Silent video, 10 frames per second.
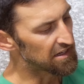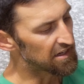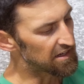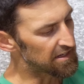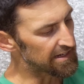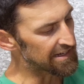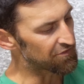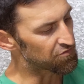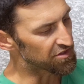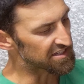and it
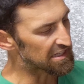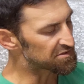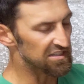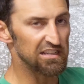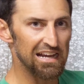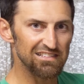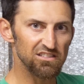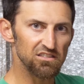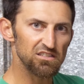really keeps it nice and